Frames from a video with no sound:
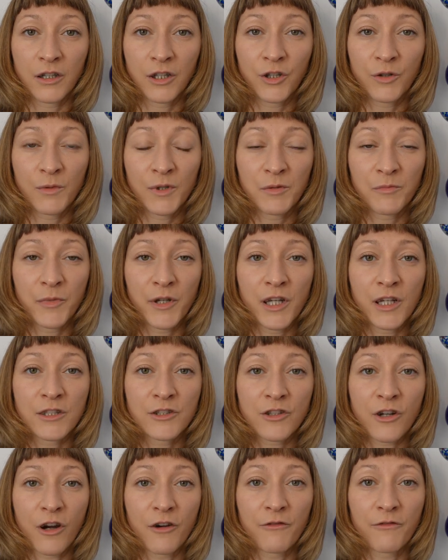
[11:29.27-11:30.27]
Human
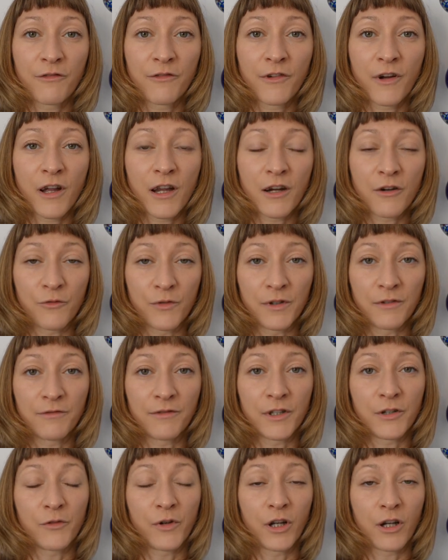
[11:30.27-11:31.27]
beings are very,
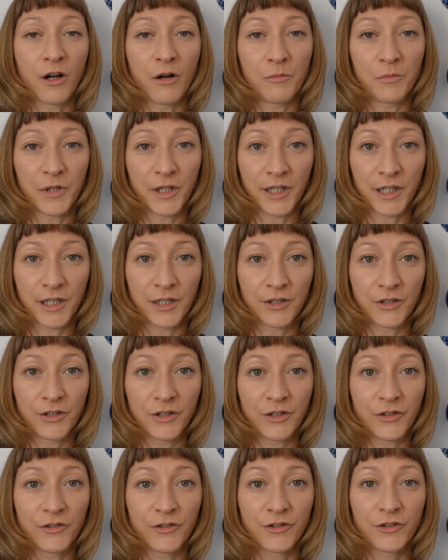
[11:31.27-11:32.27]
very
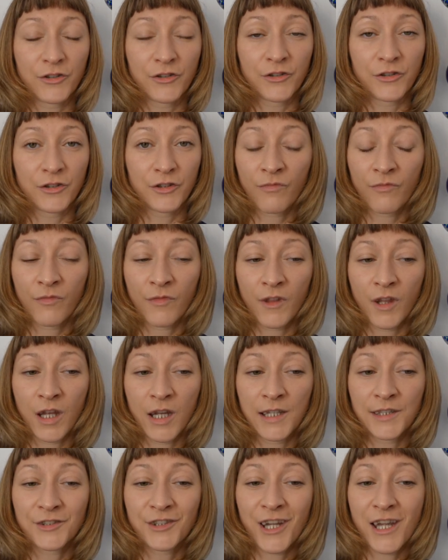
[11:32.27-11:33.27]
complicated.
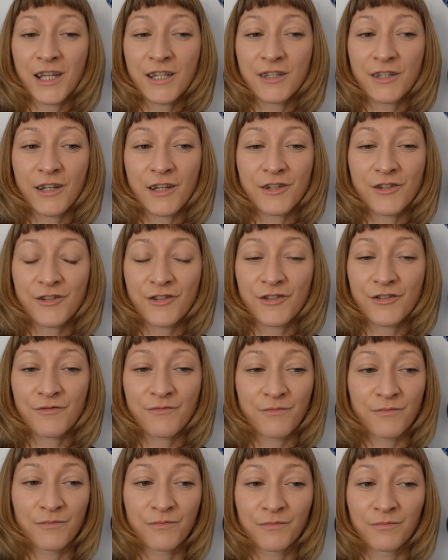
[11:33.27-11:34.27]
It takes us
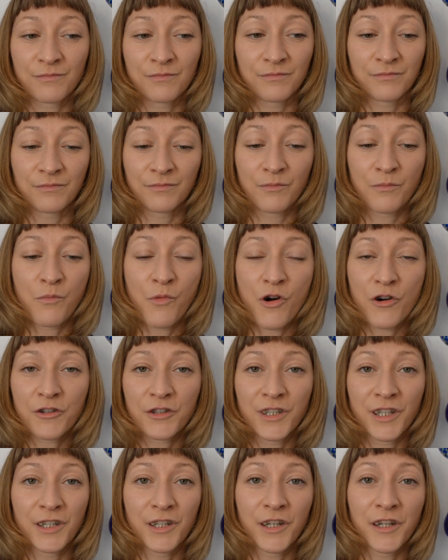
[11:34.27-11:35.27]
more
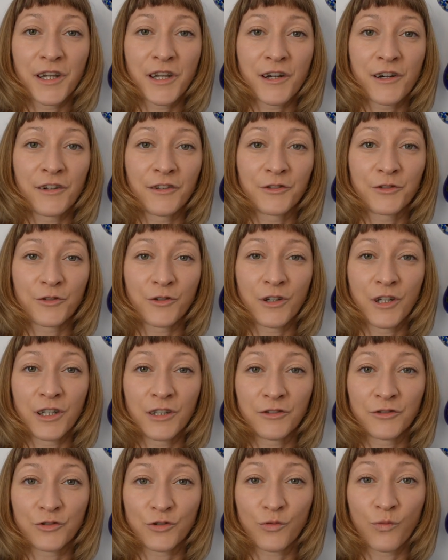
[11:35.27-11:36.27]
than a year to
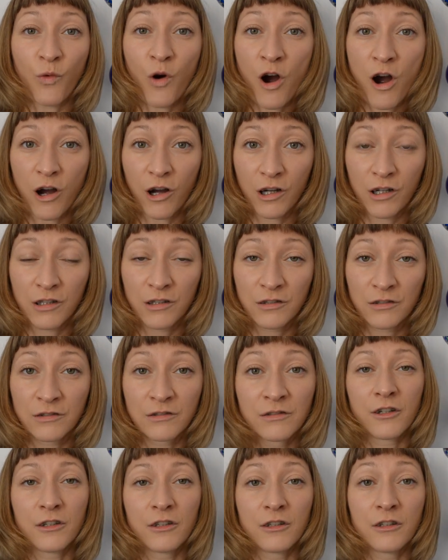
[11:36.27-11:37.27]
learn to walk.
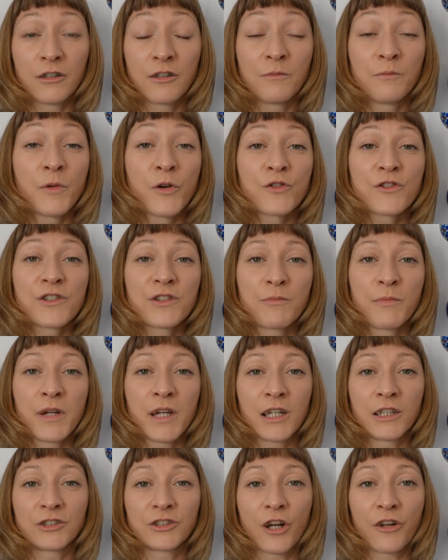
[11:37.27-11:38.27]
Most
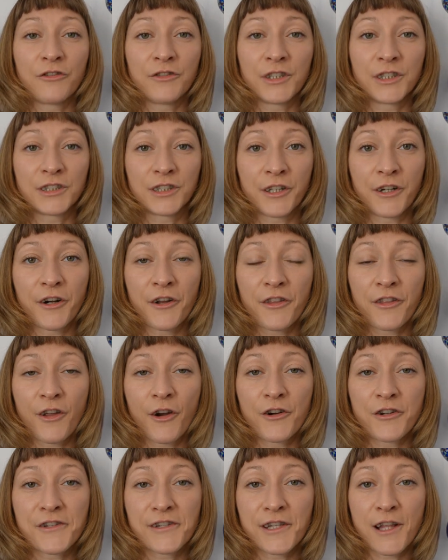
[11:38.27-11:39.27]
beings on this earth
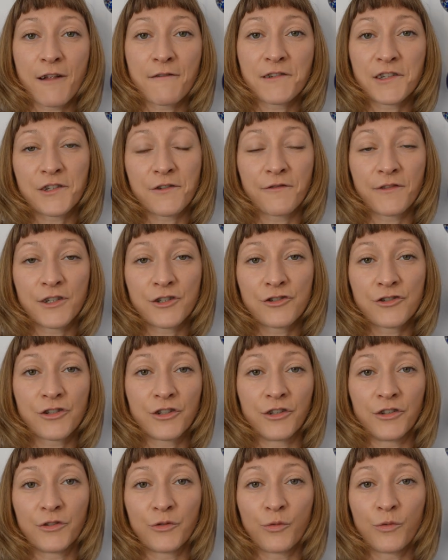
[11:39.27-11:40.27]
are
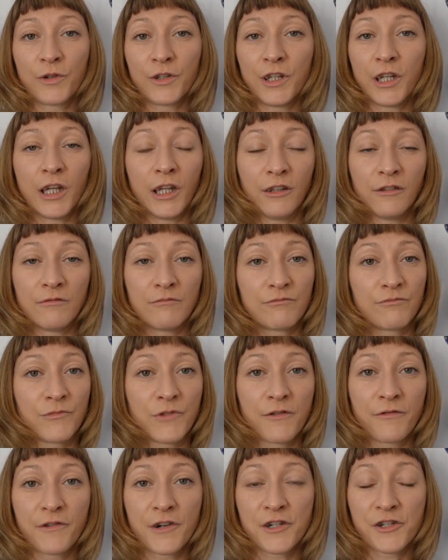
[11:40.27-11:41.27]
self-sufficient within
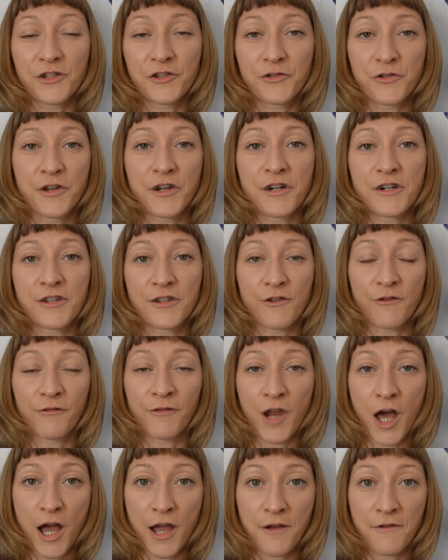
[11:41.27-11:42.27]
the first 2 years
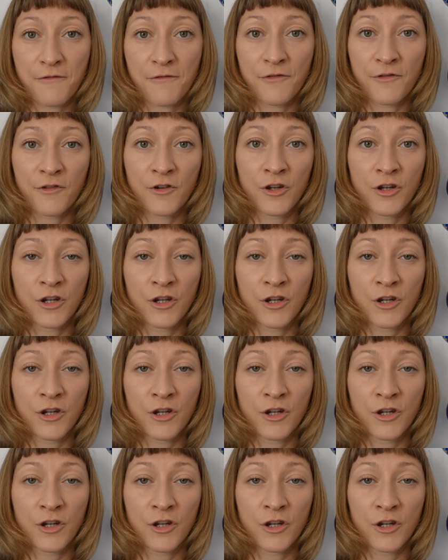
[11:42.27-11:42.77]
of life.